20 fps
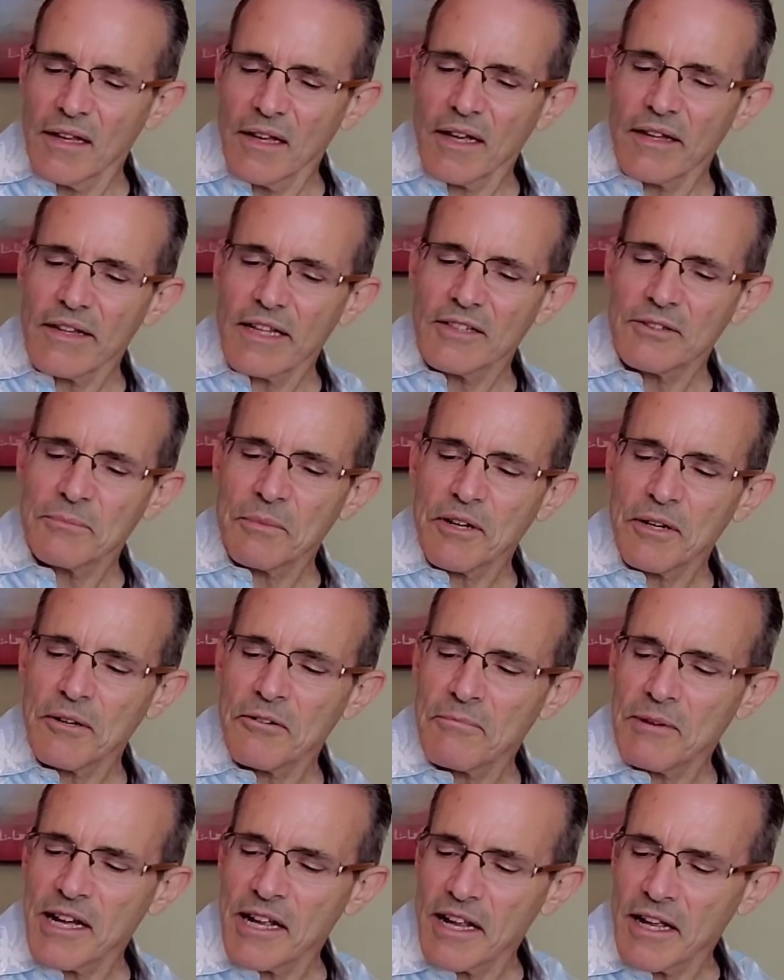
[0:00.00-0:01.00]
And that's part
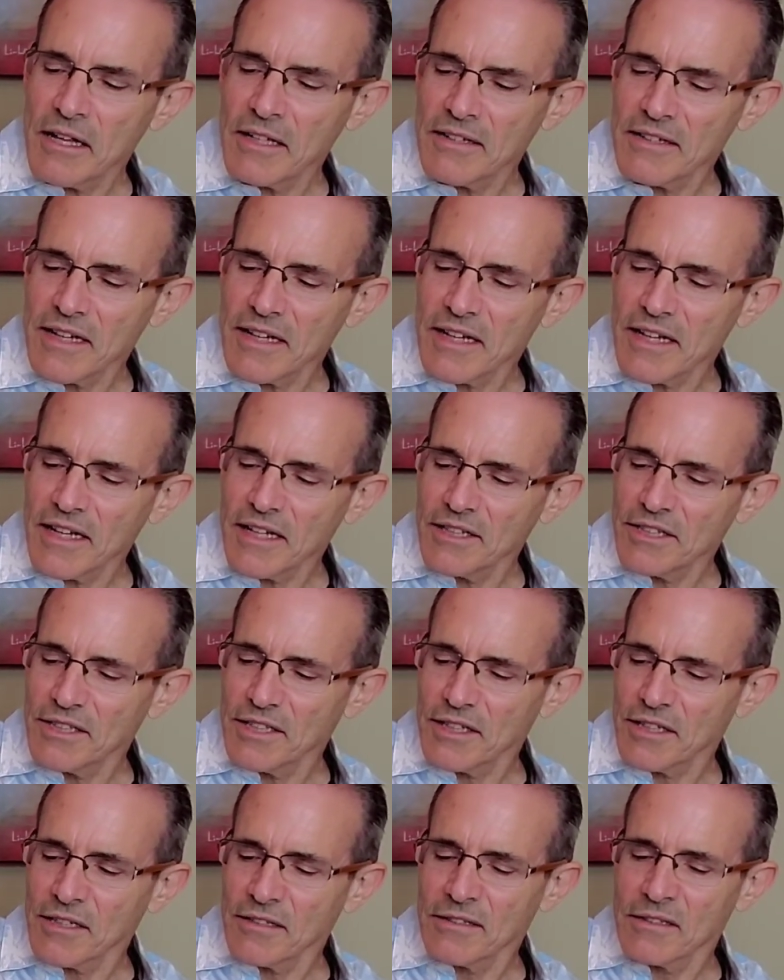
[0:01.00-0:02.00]
of my
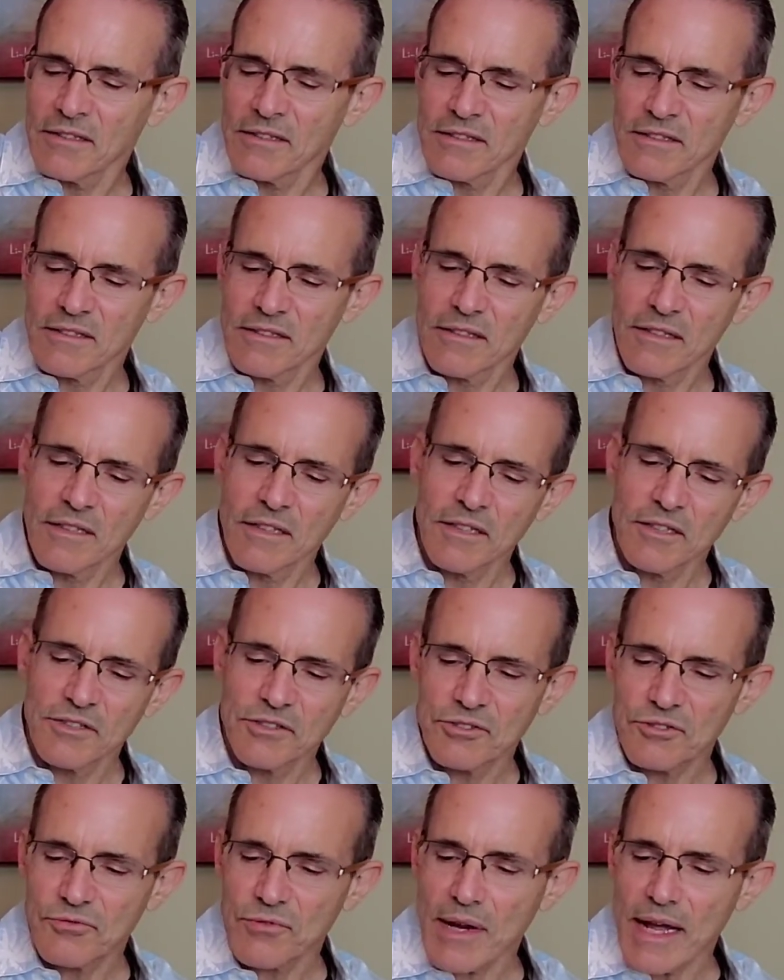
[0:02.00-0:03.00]
anti-aging
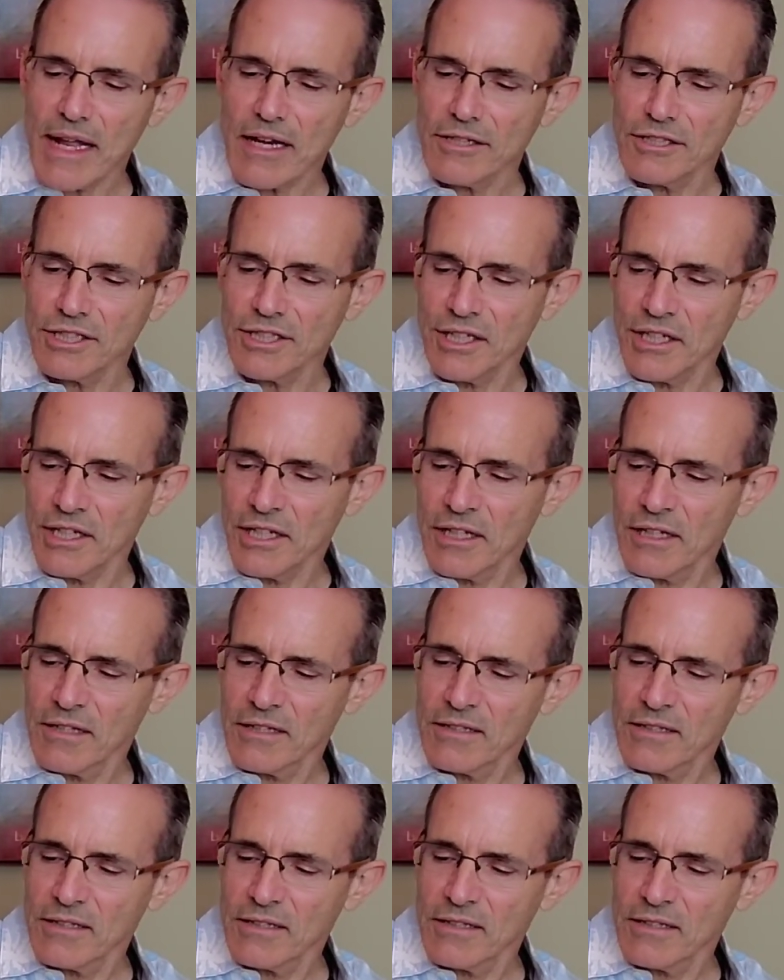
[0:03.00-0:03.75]
strategy.